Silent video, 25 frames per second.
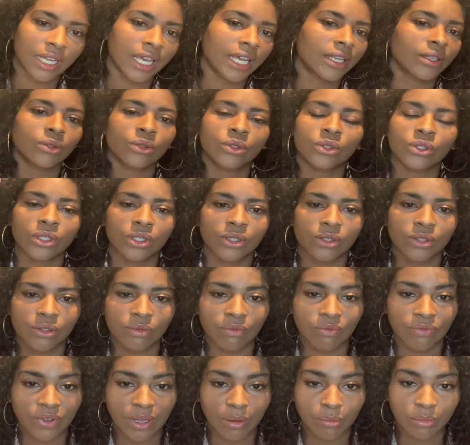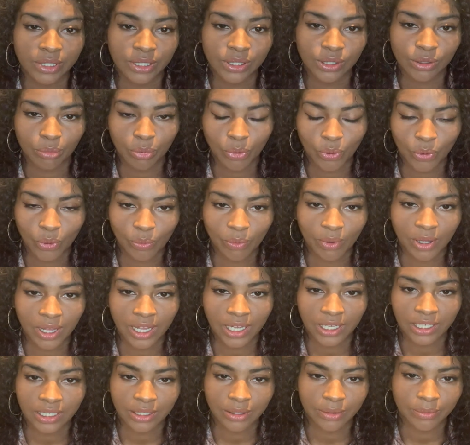and also some family support
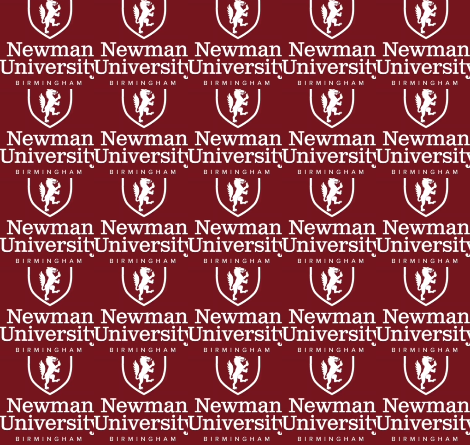work.